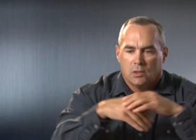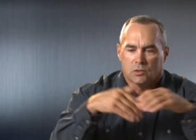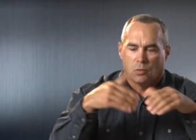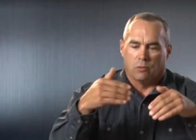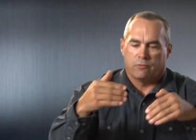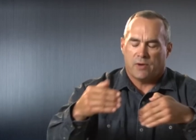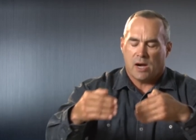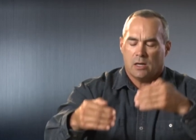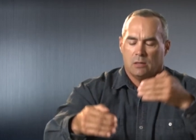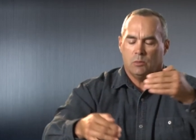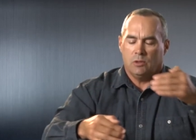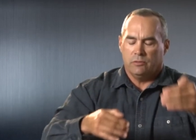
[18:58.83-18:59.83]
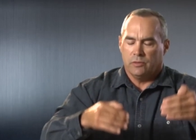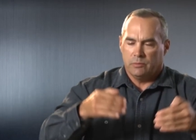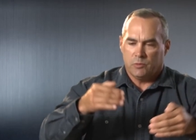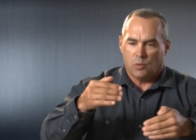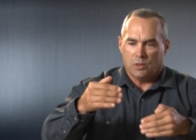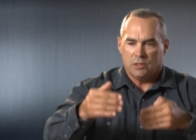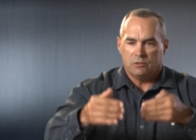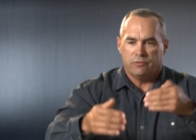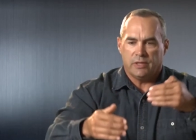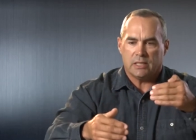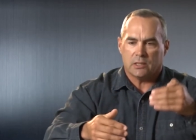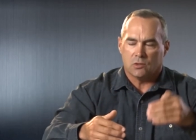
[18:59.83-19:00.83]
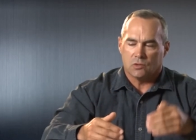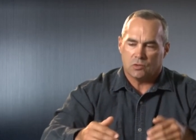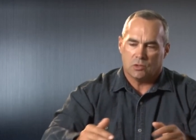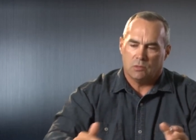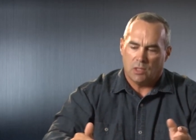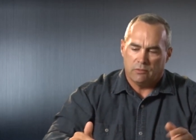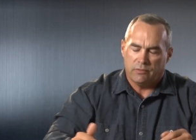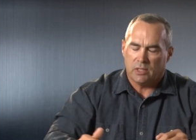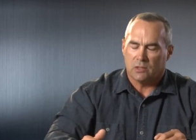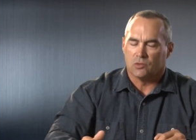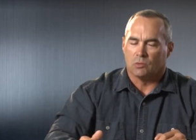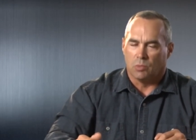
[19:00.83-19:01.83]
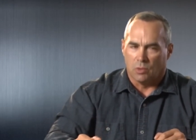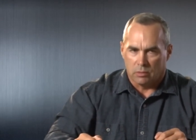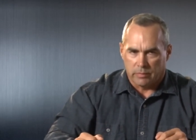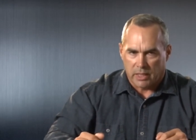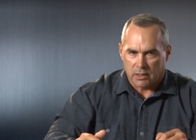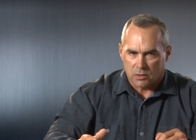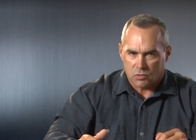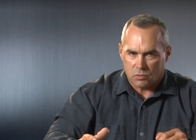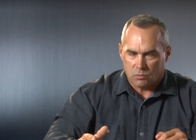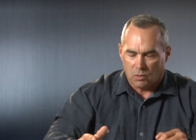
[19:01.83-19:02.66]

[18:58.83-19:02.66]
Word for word: So we're firing a maneuver in between these vehicles, and vehicles are bullet magnets.